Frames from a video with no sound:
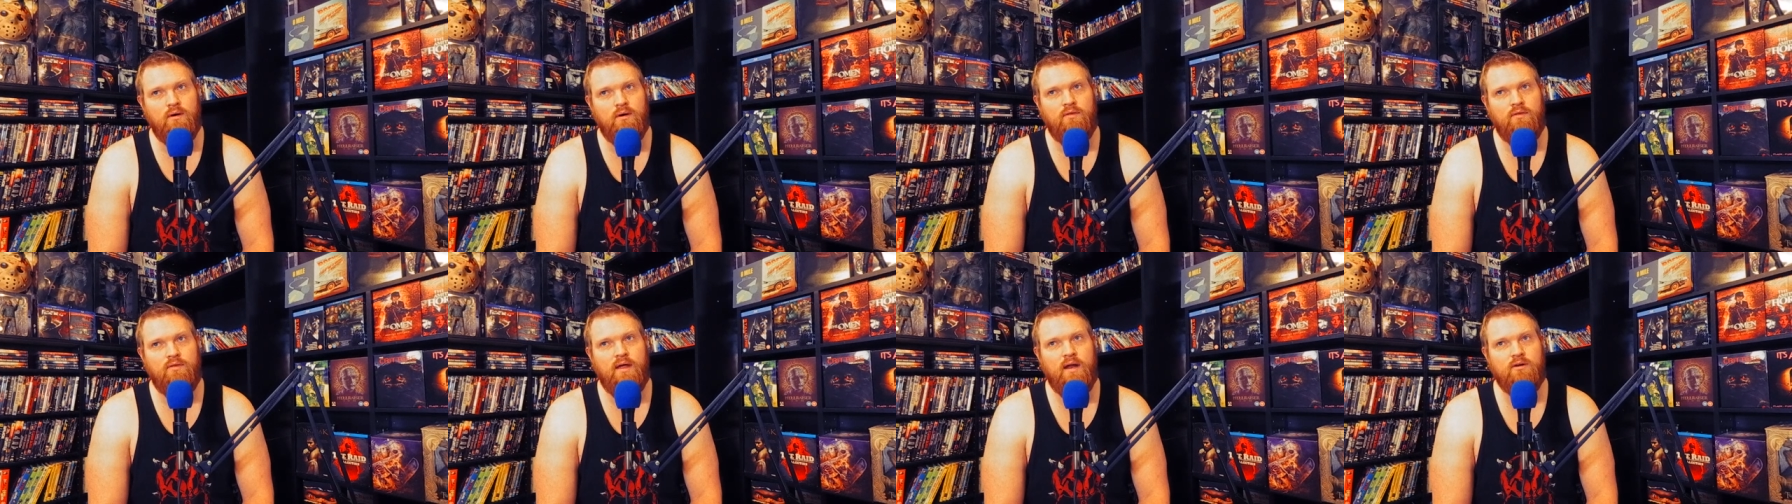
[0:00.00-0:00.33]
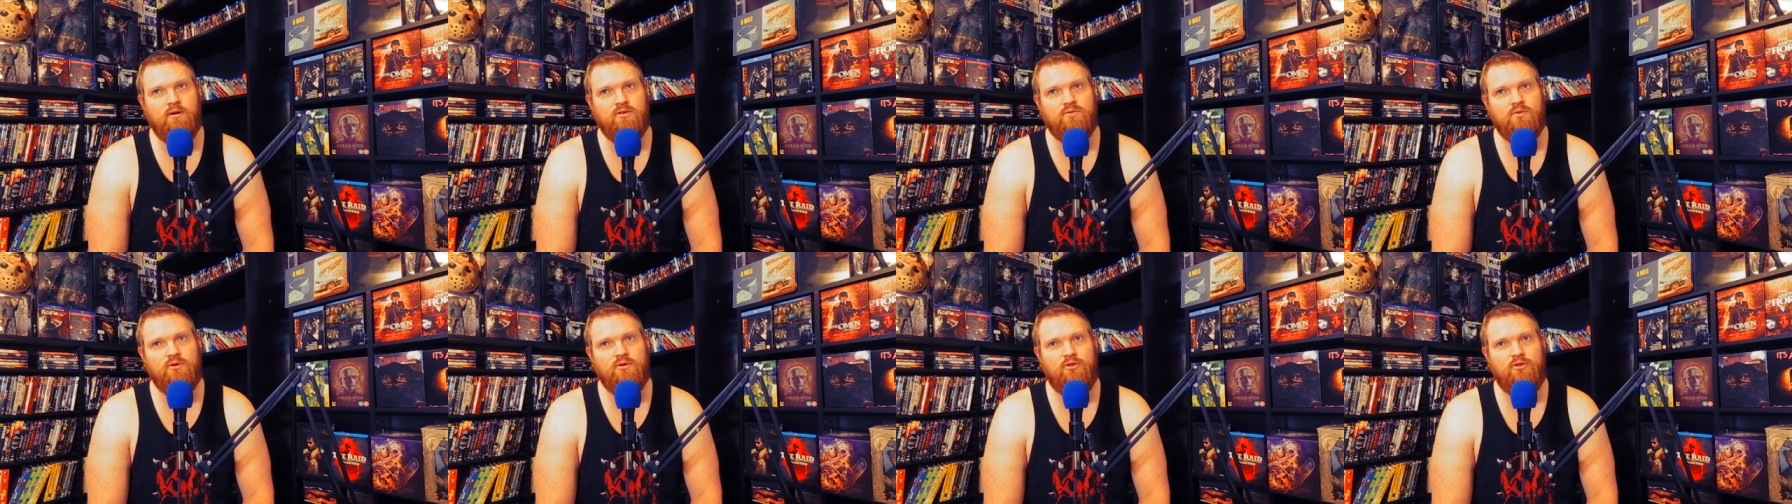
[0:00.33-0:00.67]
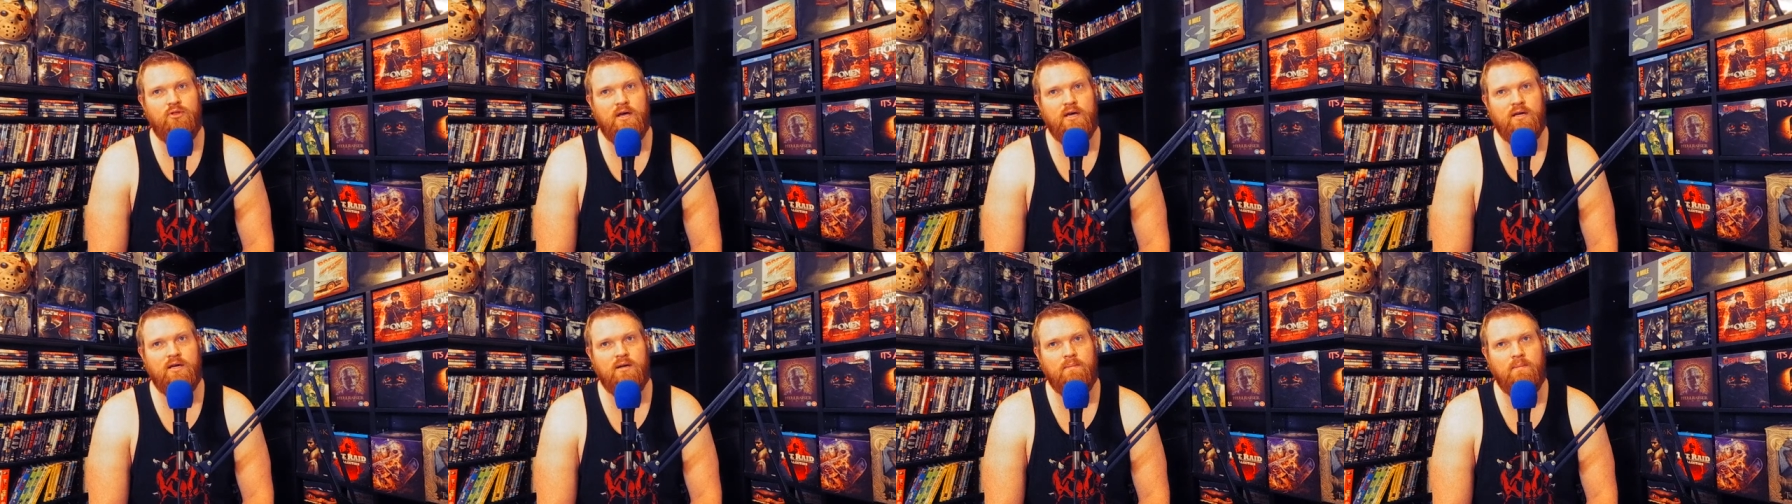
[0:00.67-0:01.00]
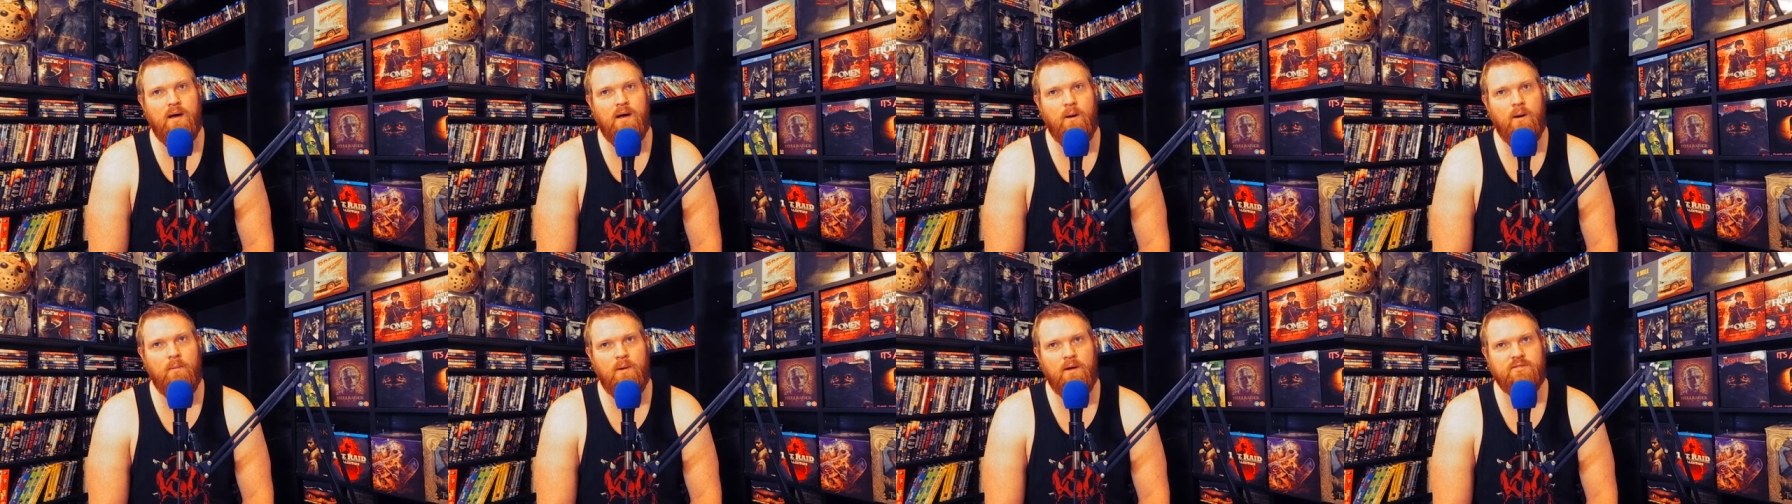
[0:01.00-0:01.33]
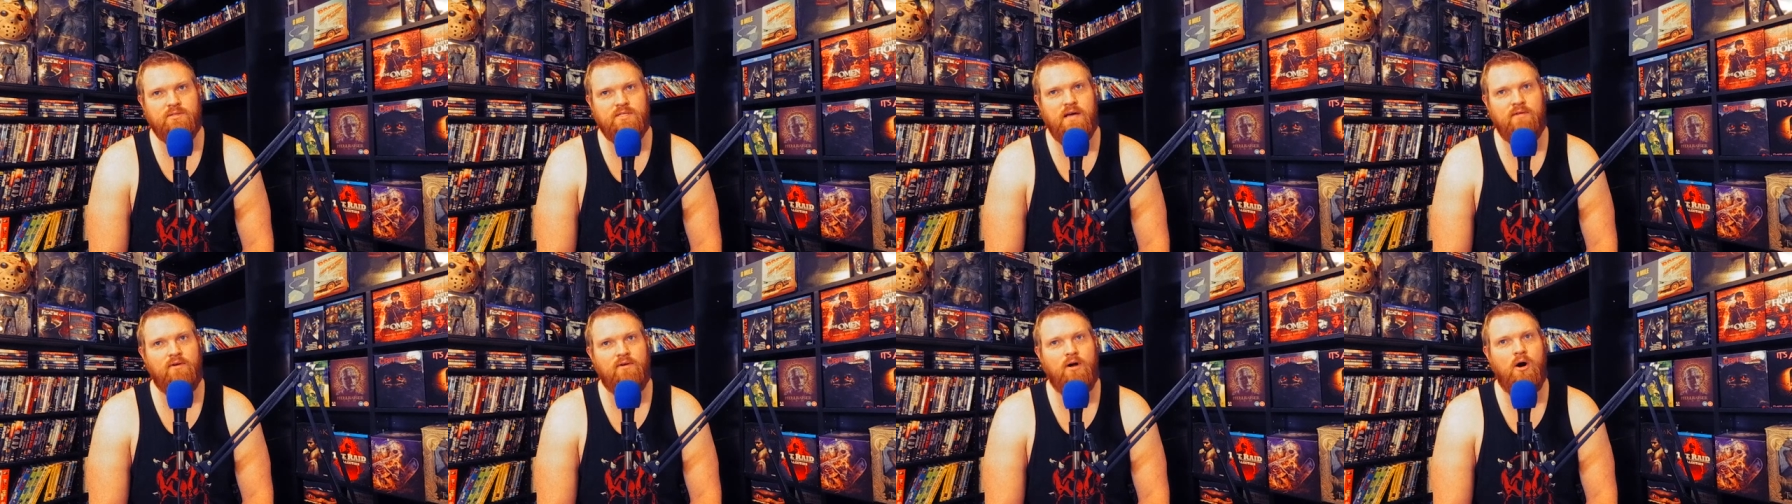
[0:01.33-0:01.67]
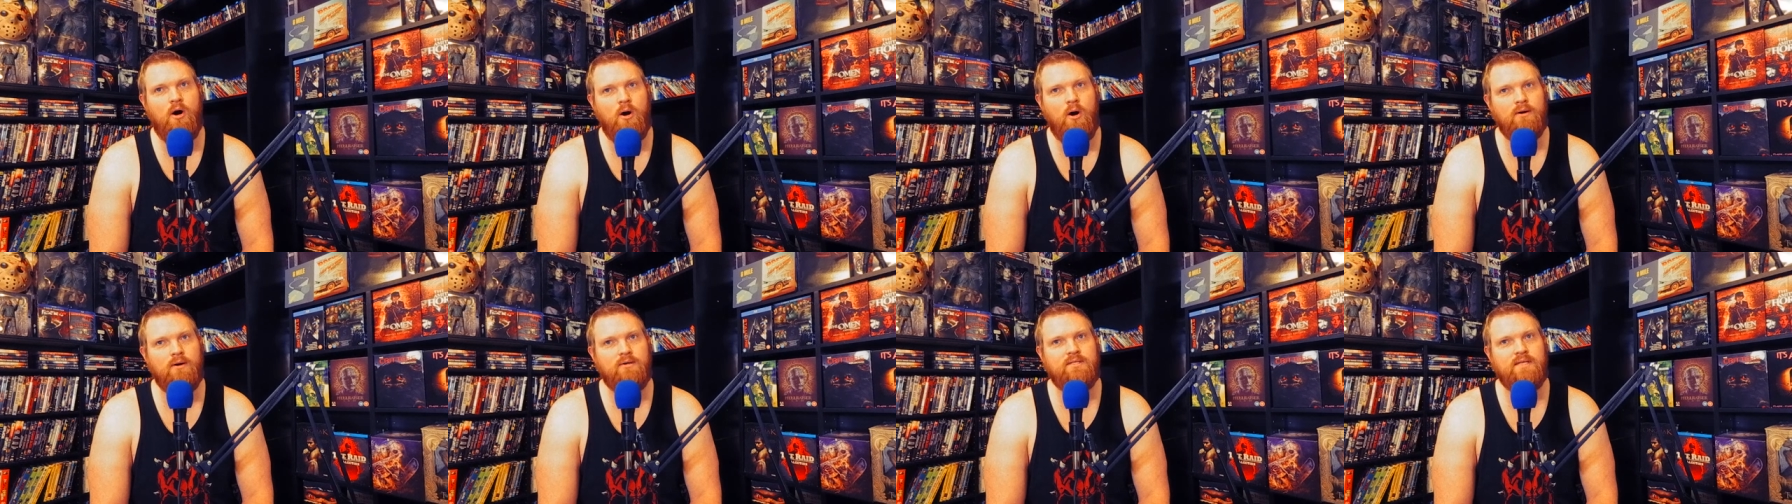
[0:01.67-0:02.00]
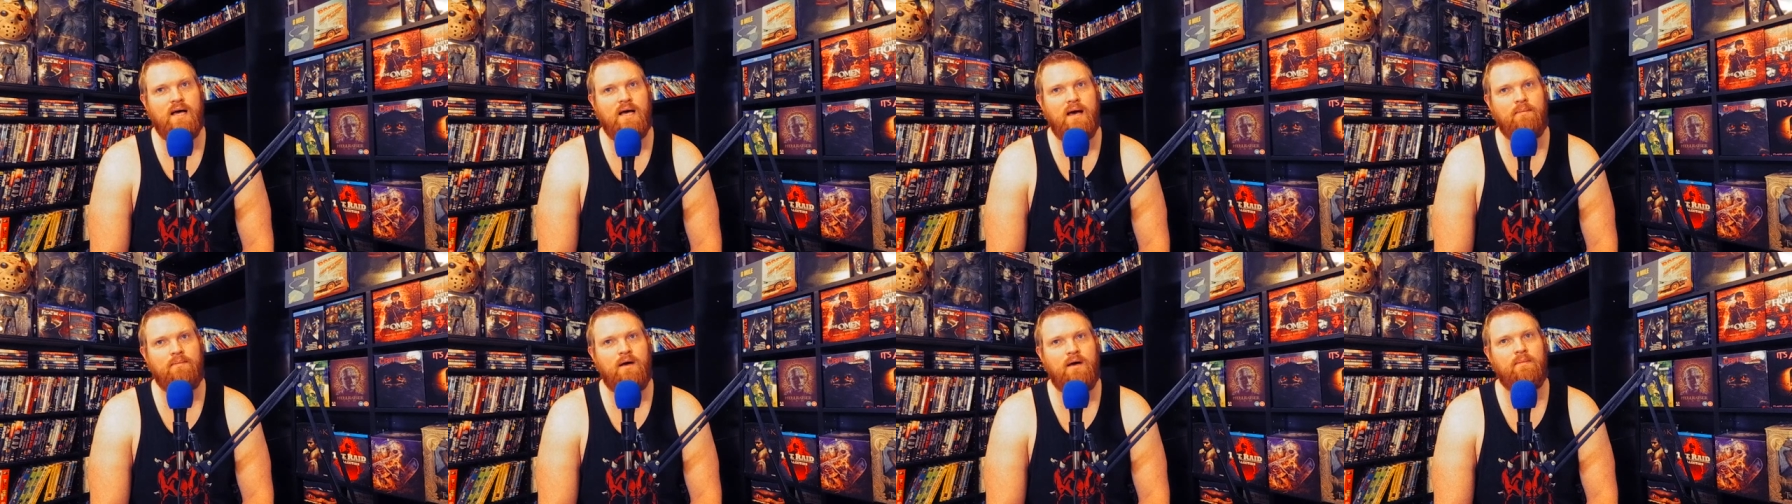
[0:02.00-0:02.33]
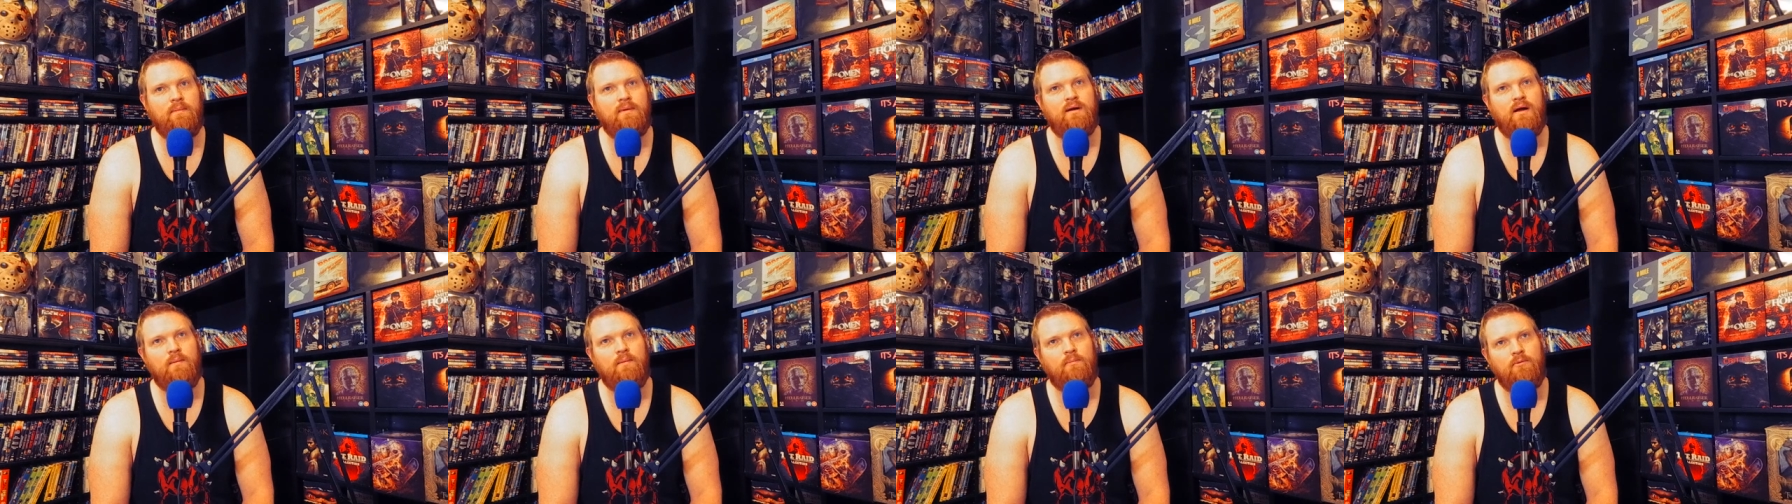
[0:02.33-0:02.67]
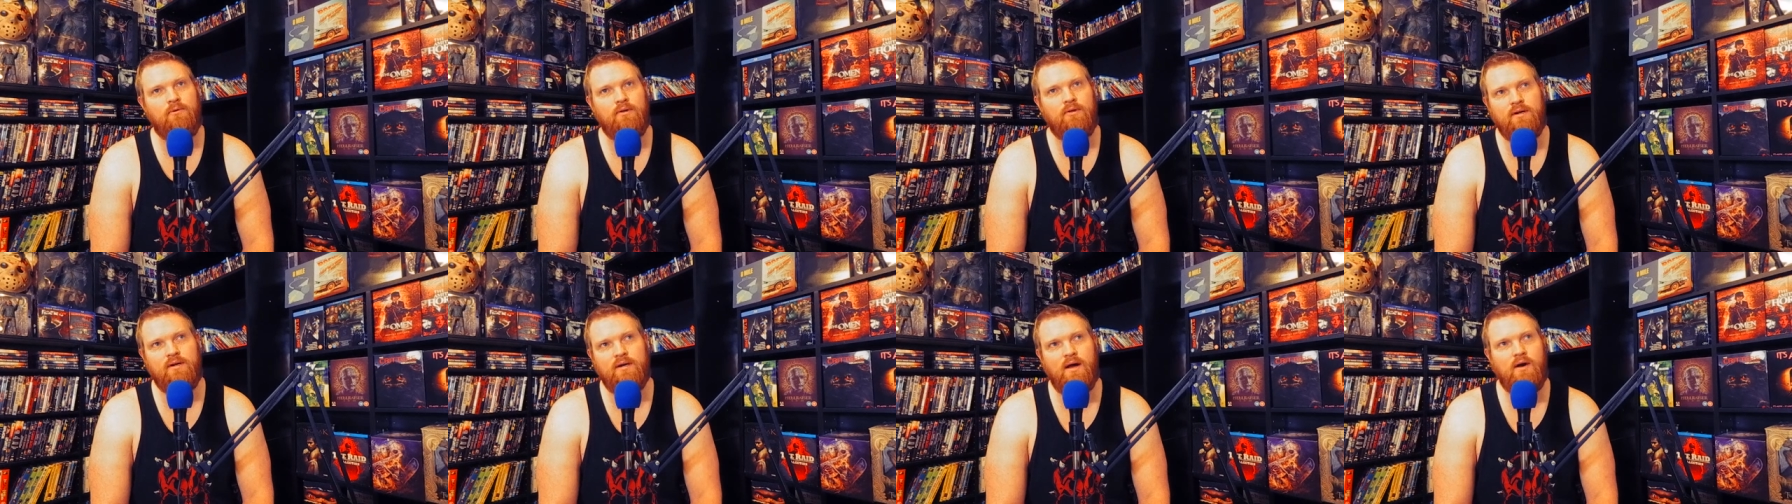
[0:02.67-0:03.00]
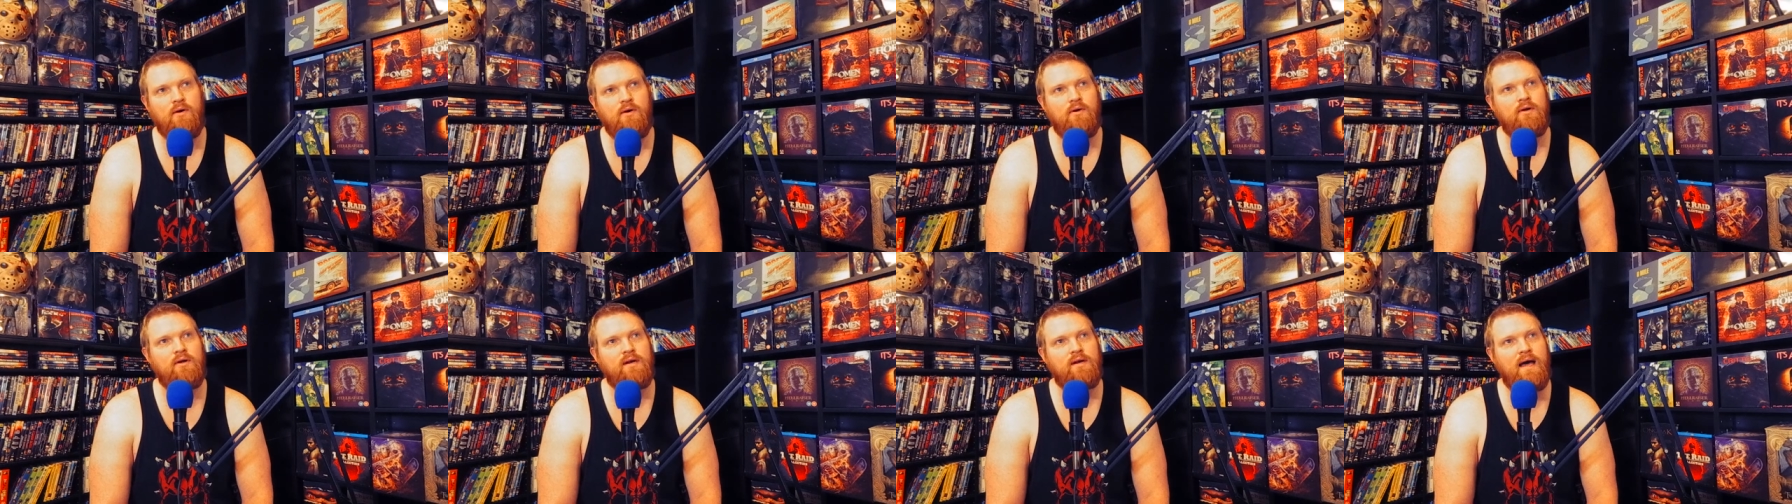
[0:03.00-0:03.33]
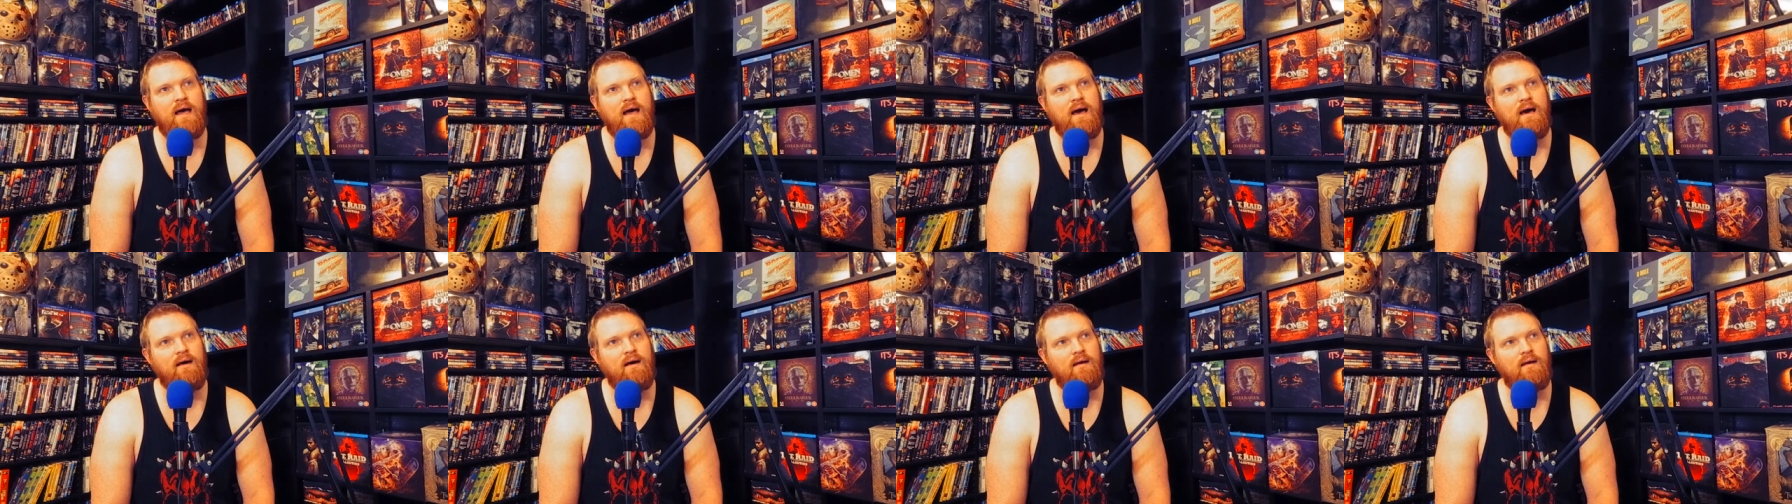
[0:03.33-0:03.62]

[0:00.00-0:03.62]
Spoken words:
that I was really thinking about, but I was having a hard time coming up with it, narrowing it down.